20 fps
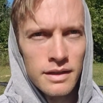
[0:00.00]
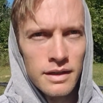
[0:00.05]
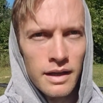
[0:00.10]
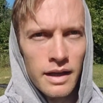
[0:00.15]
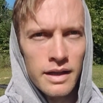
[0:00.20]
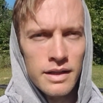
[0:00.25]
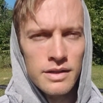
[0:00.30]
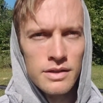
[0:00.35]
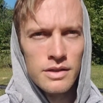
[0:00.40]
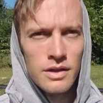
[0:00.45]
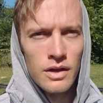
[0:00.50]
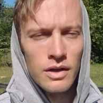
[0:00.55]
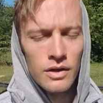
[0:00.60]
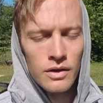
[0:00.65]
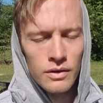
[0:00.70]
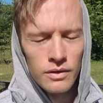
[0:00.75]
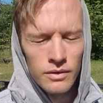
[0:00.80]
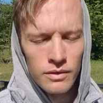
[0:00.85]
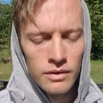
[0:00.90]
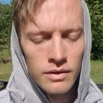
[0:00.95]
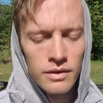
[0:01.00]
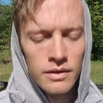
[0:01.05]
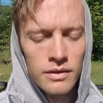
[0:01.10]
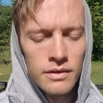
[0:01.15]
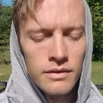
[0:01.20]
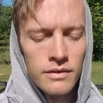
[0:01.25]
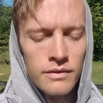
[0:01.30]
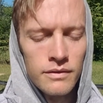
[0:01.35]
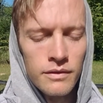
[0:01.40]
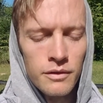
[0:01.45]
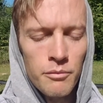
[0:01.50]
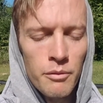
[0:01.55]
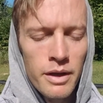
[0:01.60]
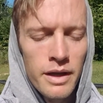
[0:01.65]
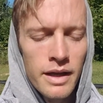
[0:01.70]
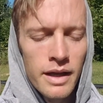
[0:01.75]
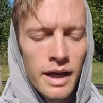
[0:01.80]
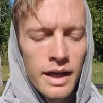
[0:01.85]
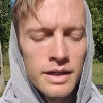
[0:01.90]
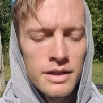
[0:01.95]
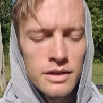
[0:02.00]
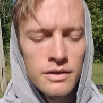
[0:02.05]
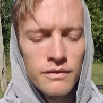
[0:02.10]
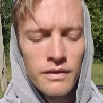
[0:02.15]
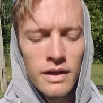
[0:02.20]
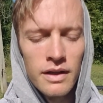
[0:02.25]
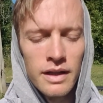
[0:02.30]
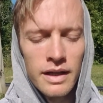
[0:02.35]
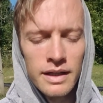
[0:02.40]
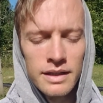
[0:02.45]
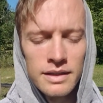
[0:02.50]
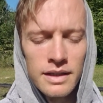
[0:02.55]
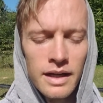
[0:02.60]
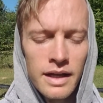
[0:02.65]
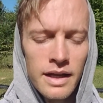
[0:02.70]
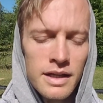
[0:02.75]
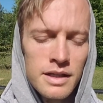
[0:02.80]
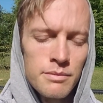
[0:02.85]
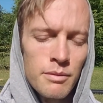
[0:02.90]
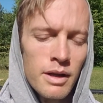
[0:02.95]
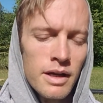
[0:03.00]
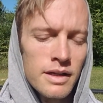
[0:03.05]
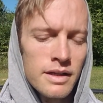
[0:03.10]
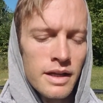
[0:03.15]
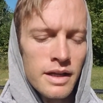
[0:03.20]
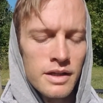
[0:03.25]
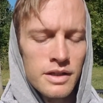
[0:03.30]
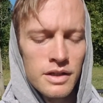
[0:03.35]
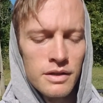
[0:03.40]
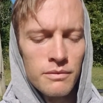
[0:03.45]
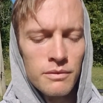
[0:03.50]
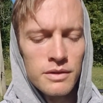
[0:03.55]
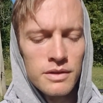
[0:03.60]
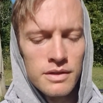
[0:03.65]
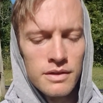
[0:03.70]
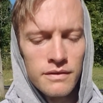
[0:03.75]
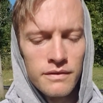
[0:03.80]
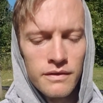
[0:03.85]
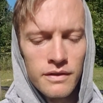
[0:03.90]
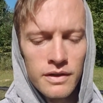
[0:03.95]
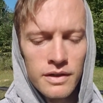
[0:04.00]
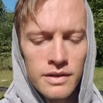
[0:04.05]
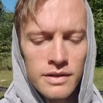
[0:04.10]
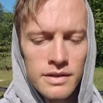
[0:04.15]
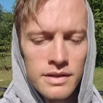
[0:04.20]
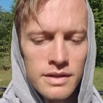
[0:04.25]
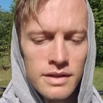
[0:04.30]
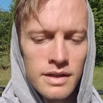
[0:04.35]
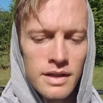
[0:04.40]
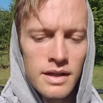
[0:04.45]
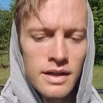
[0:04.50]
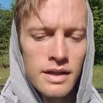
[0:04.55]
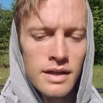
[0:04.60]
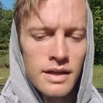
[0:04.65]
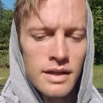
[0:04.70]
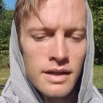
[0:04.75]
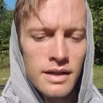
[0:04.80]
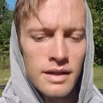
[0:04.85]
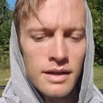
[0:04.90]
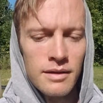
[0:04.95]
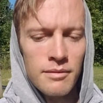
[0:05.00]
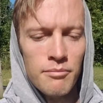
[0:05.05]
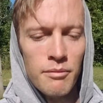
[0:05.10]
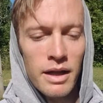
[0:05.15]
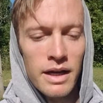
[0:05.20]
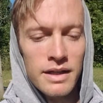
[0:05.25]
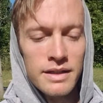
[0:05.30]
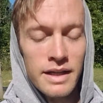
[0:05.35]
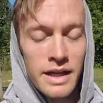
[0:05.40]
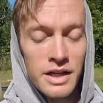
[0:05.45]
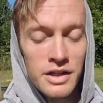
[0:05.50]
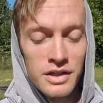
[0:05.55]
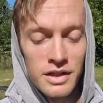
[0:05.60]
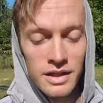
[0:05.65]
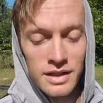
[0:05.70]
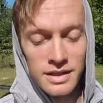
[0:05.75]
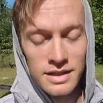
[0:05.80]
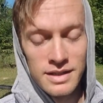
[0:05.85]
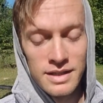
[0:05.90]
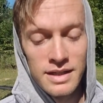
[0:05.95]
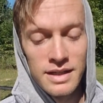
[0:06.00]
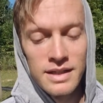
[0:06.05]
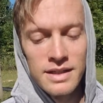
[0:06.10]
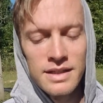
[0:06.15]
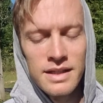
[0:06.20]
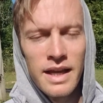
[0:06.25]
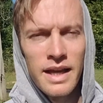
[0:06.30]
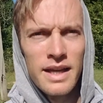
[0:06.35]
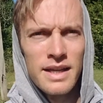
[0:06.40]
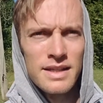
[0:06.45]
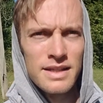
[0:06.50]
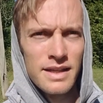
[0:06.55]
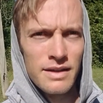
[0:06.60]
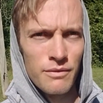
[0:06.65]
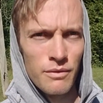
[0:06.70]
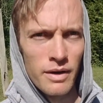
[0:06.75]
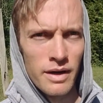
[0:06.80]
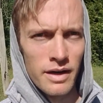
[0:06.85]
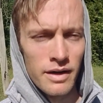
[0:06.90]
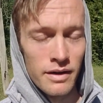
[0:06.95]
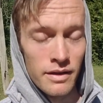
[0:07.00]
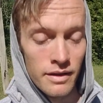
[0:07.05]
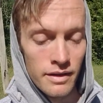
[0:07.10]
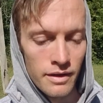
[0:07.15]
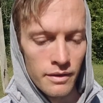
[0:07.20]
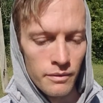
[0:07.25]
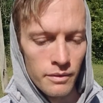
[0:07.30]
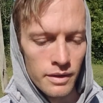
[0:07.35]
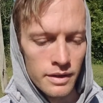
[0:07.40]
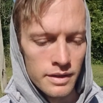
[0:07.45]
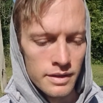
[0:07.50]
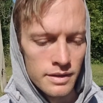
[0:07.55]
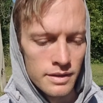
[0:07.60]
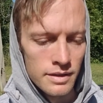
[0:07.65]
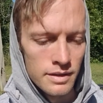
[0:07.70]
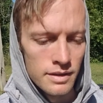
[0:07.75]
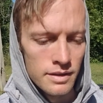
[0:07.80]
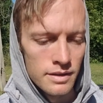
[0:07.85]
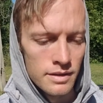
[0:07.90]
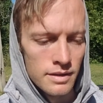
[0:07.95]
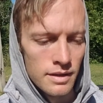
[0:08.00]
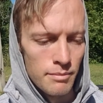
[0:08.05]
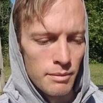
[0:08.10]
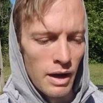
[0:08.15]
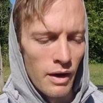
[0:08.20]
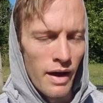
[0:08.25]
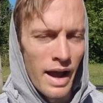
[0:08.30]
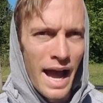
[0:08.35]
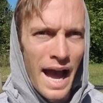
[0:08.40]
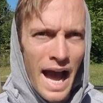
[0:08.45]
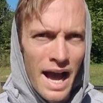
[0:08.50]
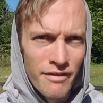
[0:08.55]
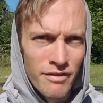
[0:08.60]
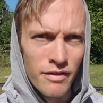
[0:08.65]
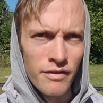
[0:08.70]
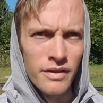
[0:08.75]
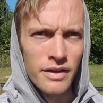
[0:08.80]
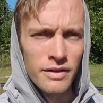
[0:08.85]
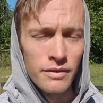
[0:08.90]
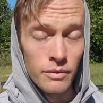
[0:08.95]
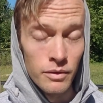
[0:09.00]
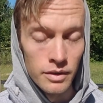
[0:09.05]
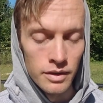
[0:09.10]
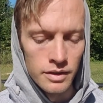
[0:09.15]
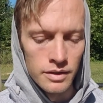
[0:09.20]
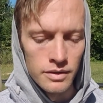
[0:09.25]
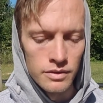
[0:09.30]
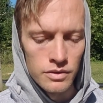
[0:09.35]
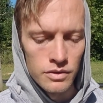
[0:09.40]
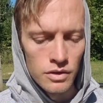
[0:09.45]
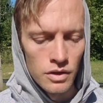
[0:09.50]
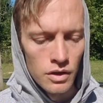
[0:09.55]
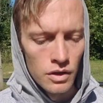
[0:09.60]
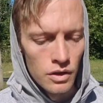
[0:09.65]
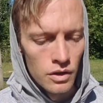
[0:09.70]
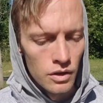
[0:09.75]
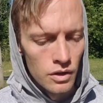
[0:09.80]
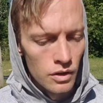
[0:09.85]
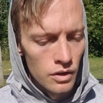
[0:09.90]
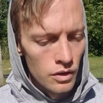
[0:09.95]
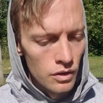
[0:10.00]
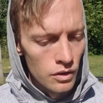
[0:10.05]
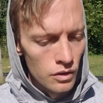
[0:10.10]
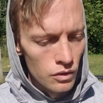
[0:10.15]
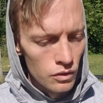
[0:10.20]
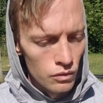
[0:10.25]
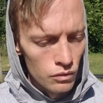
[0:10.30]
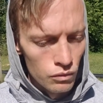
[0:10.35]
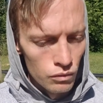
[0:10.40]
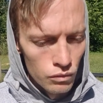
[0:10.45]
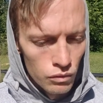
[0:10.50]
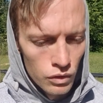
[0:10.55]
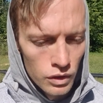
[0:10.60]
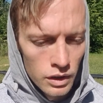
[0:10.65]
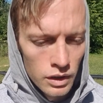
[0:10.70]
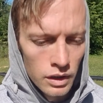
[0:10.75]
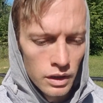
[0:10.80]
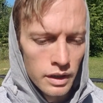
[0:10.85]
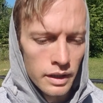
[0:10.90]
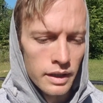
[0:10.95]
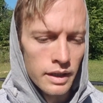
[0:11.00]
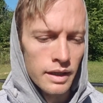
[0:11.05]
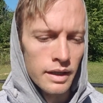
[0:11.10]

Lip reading: And so for me, I just felt like today's meditation was the first meditation in 6 days where there was about half of it was really